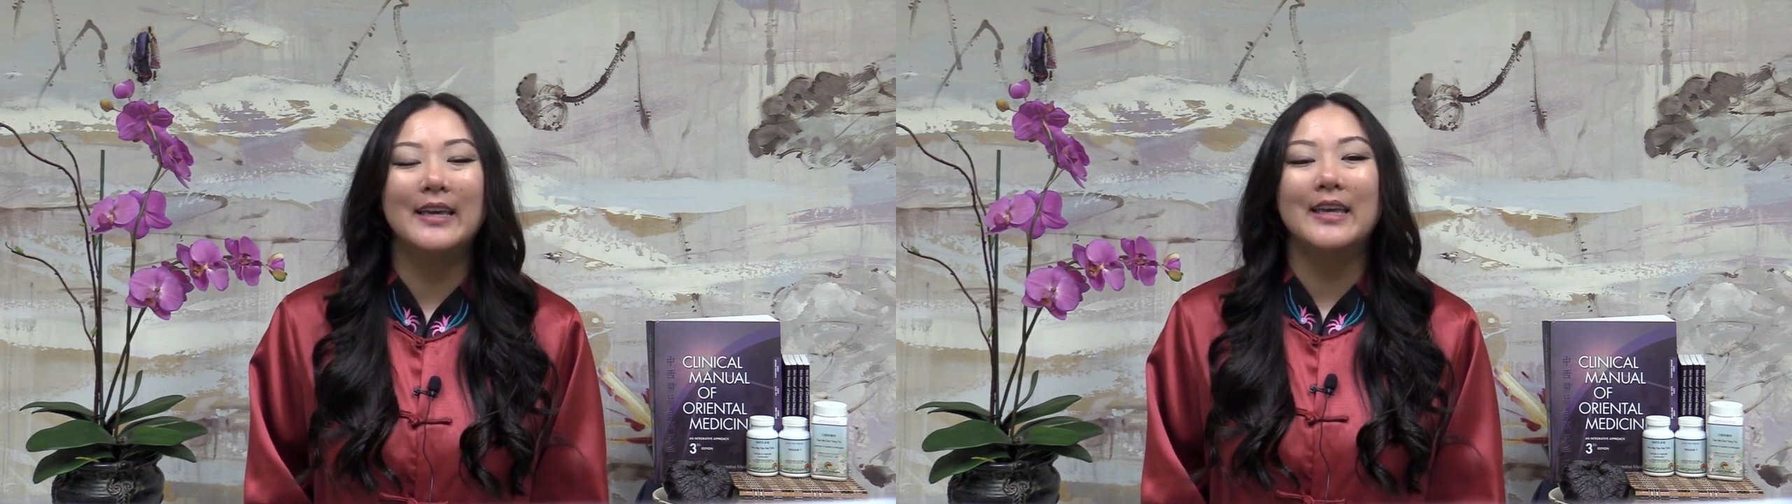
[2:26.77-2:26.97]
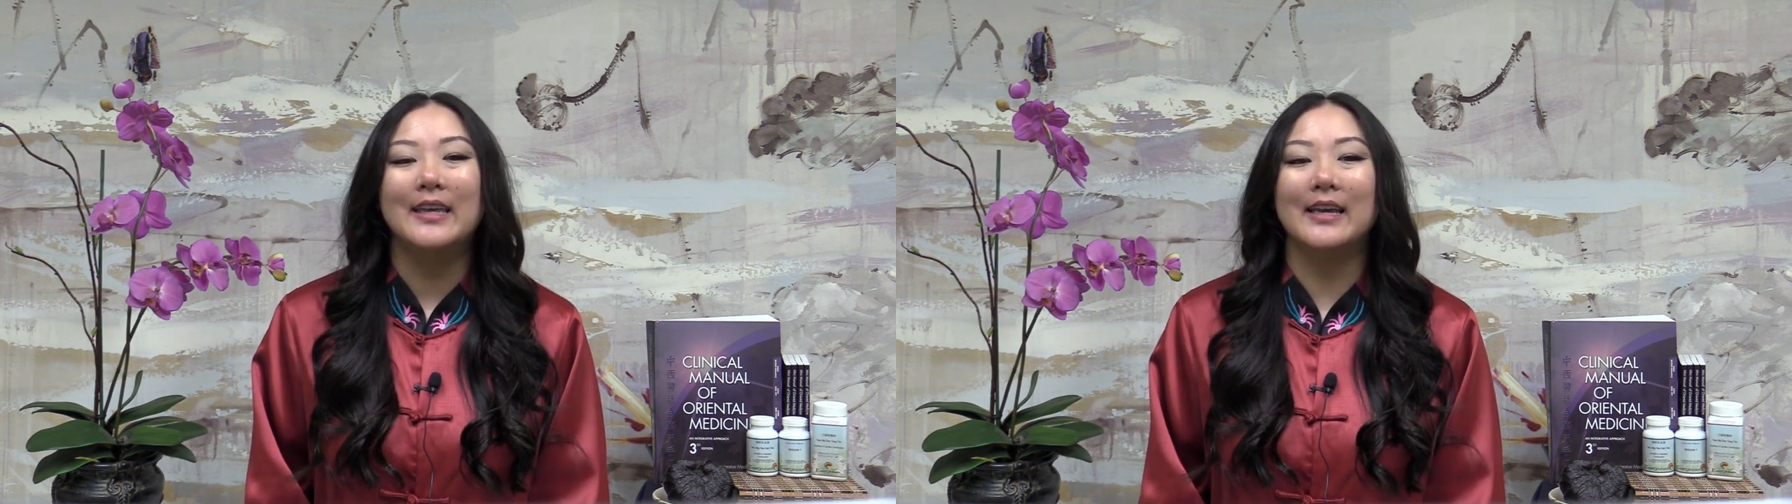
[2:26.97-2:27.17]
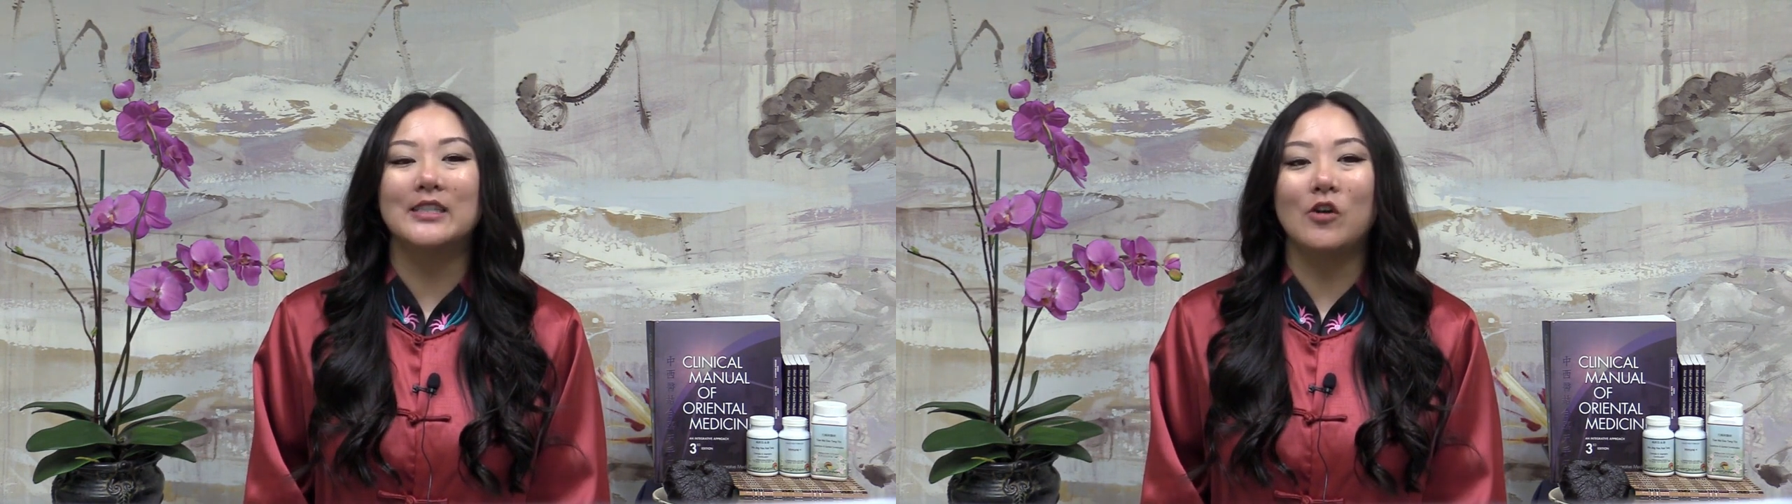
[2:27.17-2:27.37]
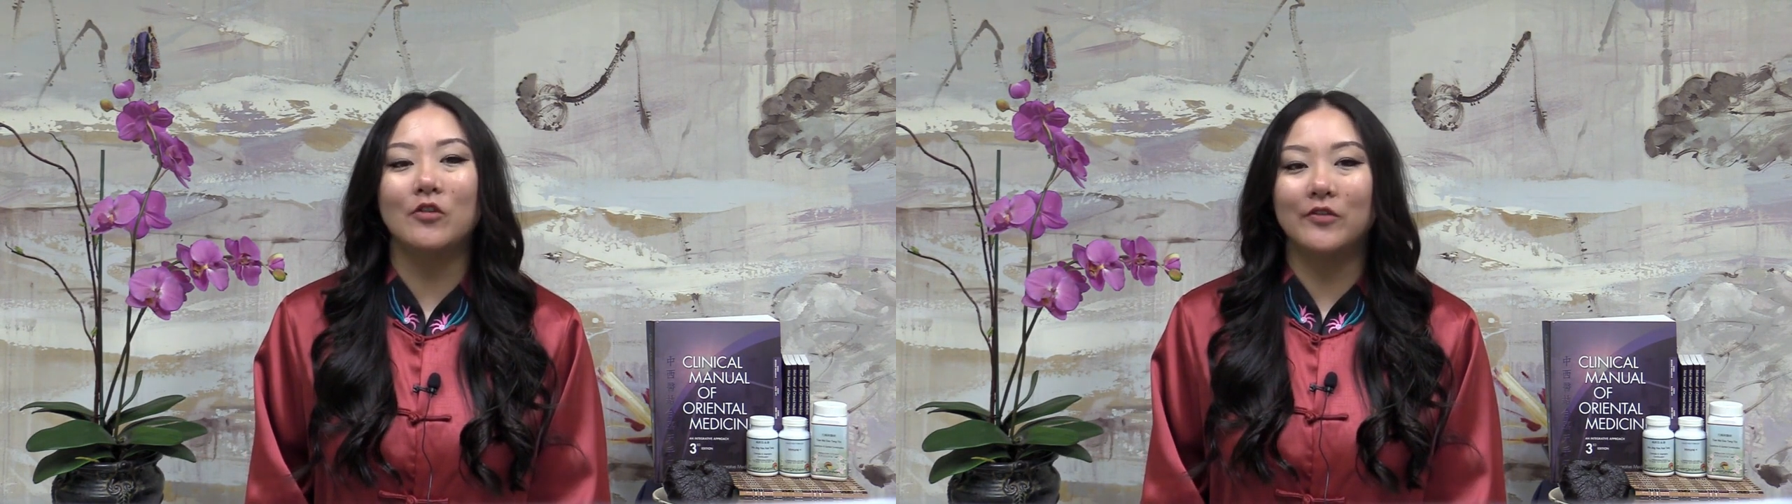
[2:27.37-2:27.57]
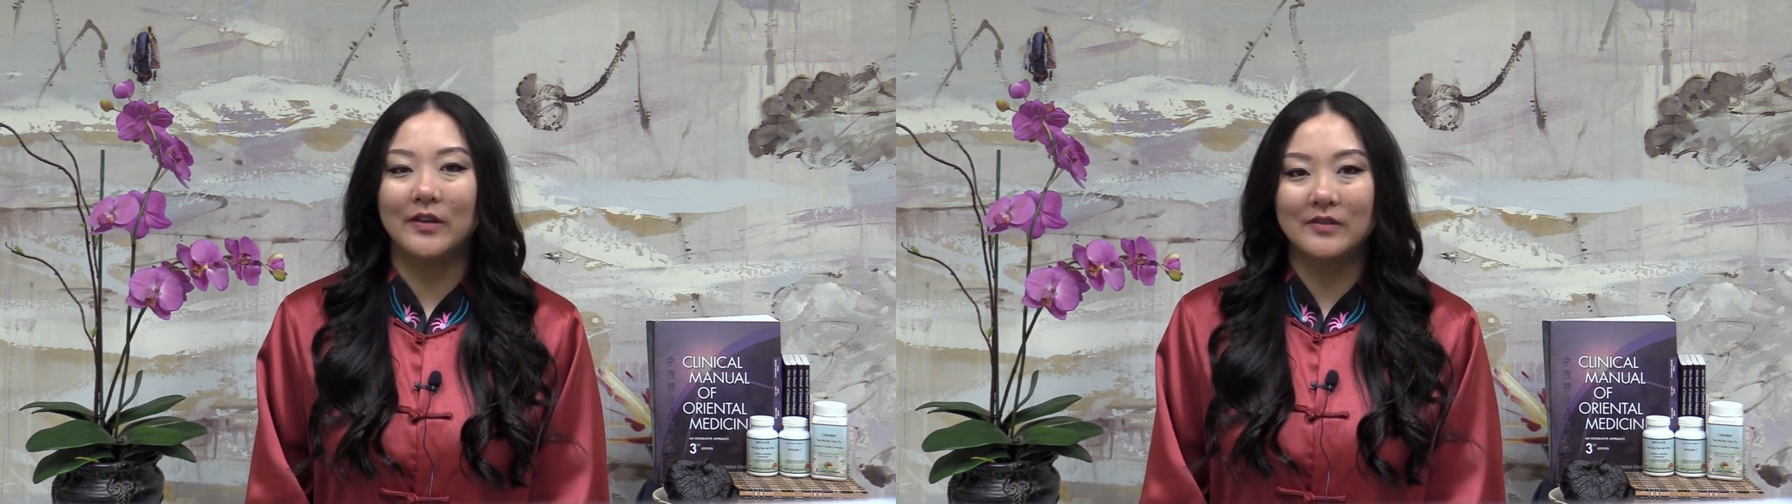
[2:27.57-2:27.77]
He has
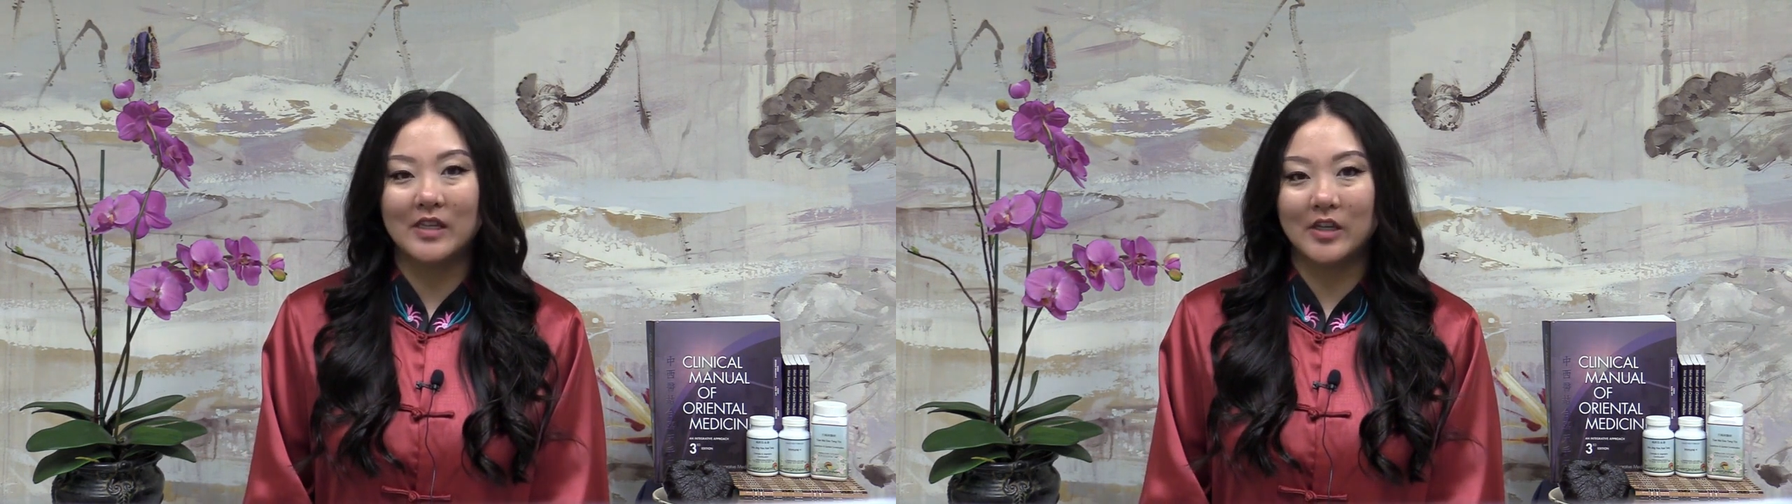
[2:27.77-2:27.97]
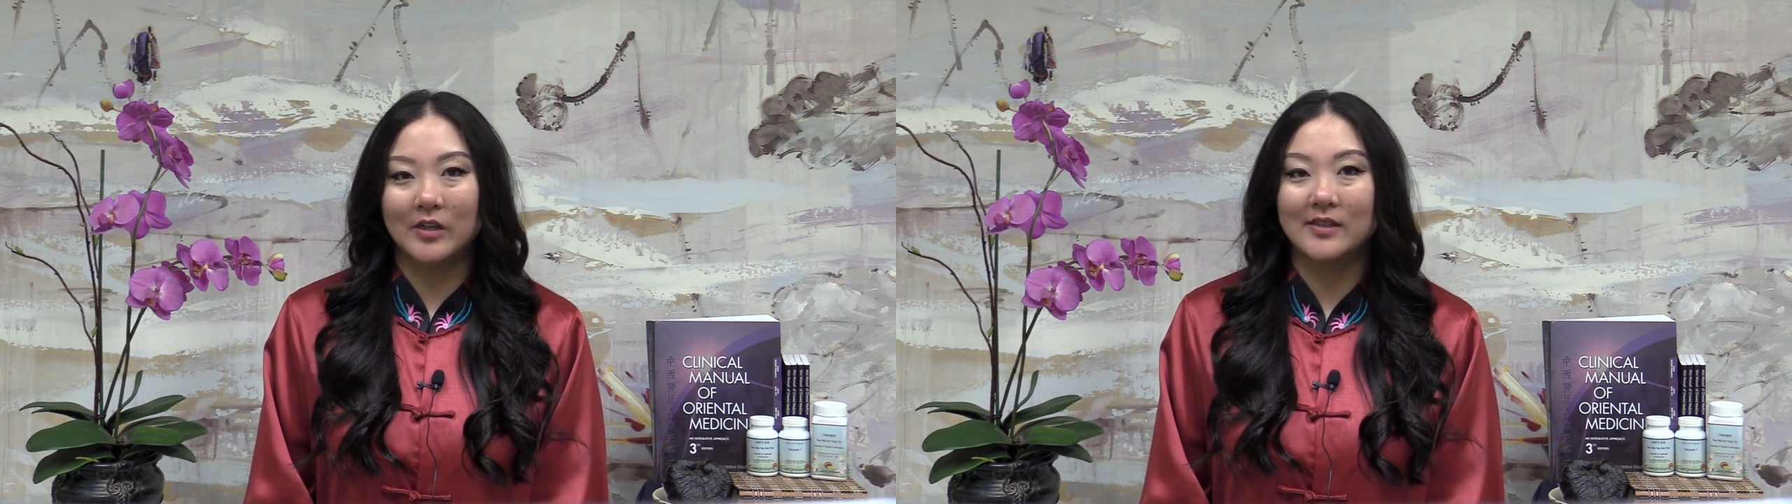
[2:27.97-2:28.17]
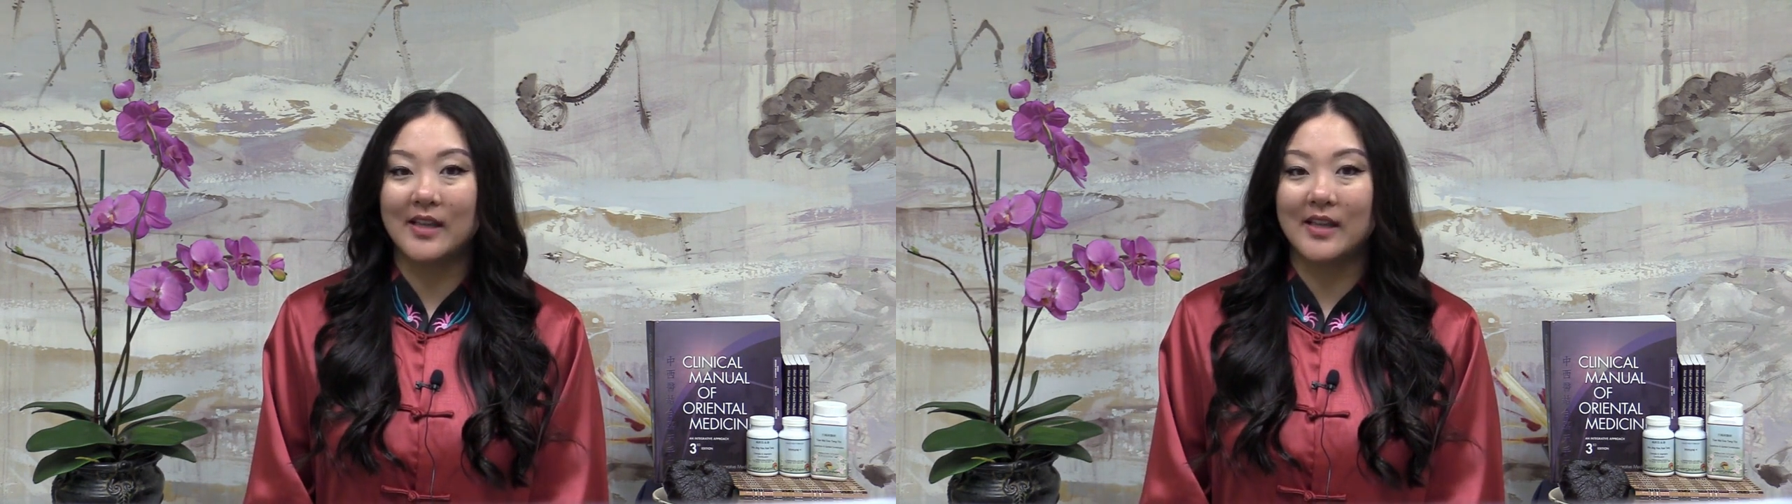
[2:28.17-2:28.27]
over 15 years